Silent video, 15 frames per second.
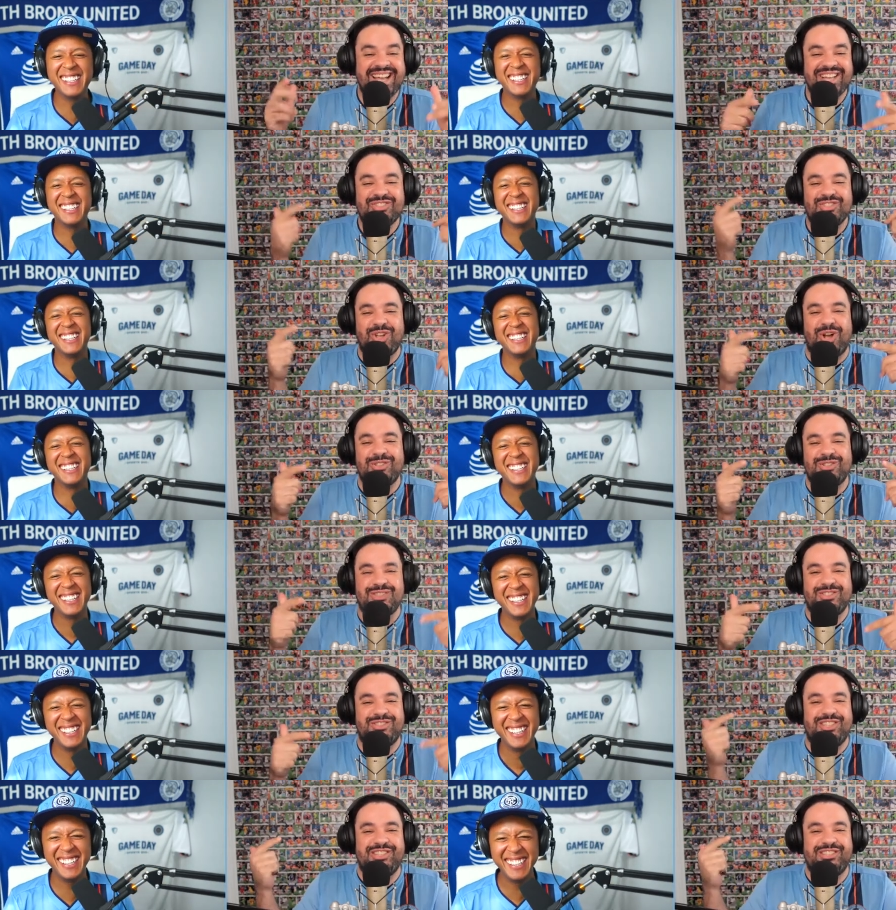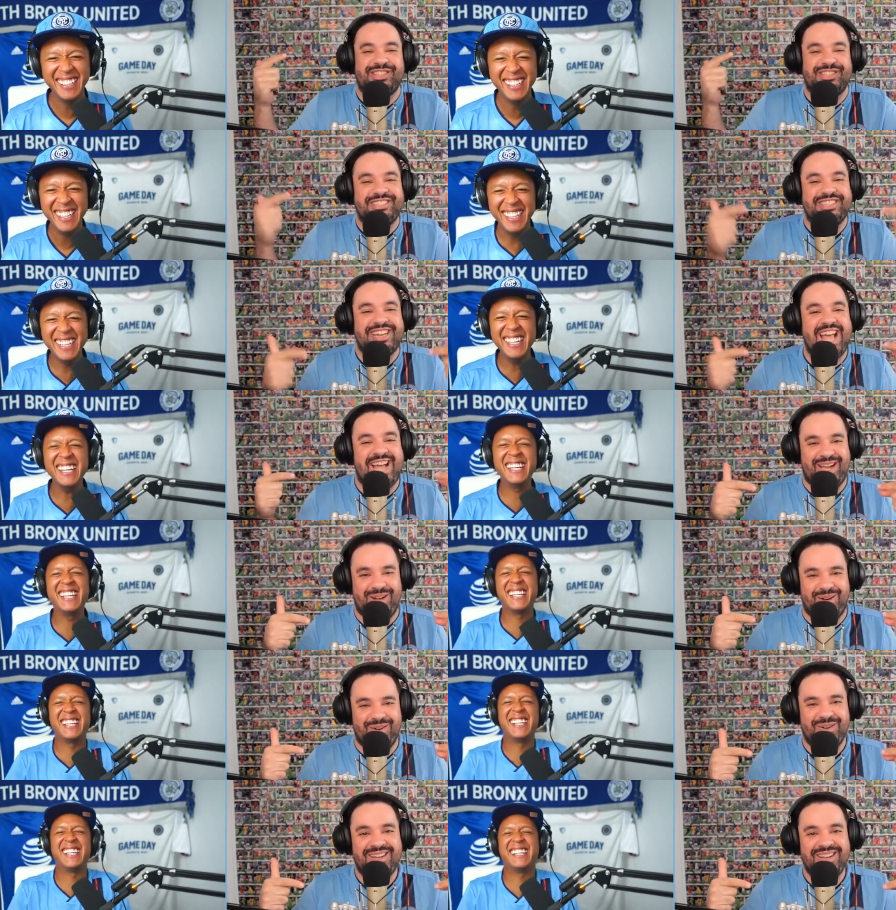Speaker 1: start the season now.
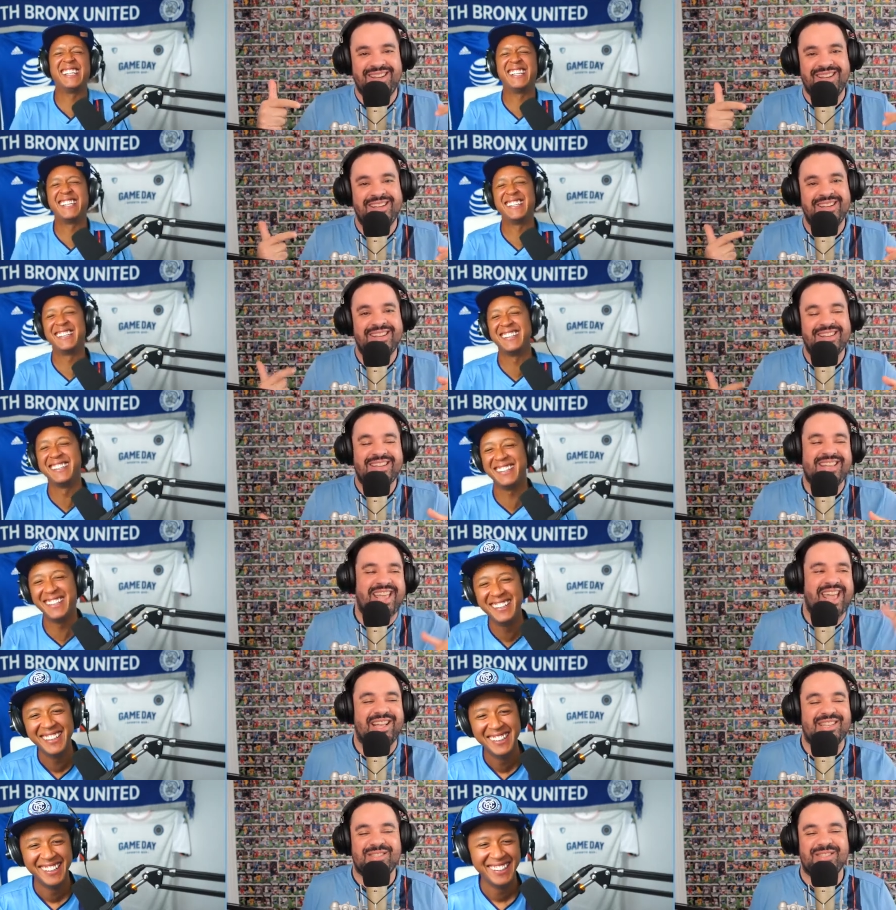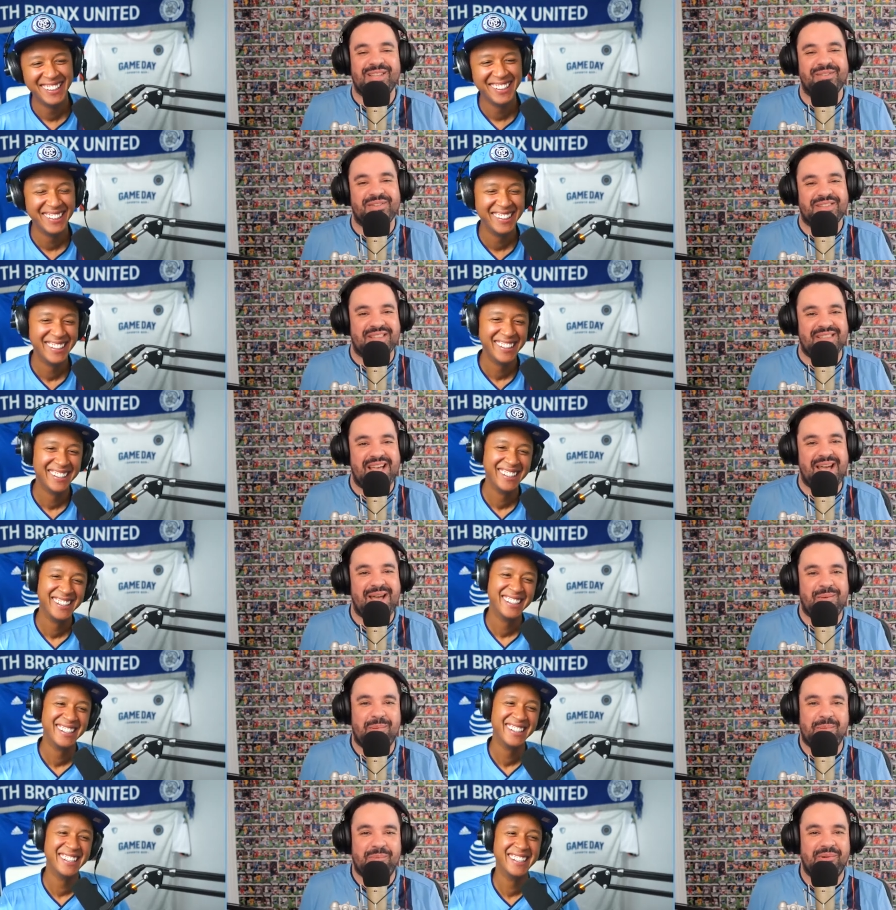Cancel everything that
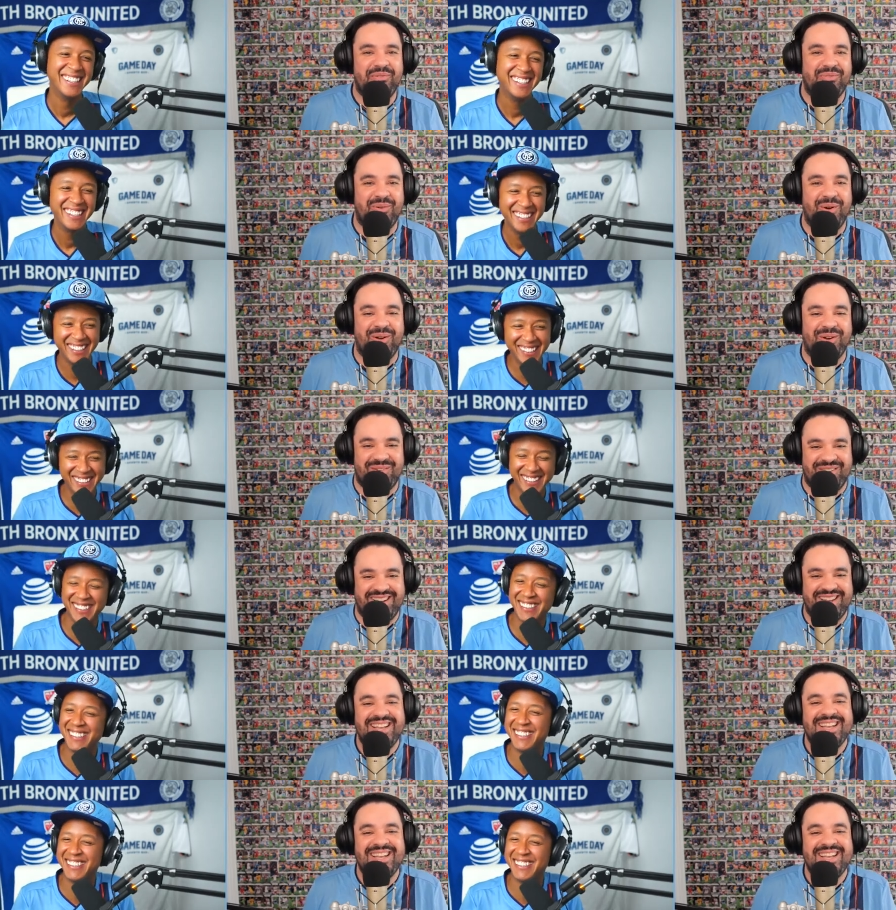happened before it.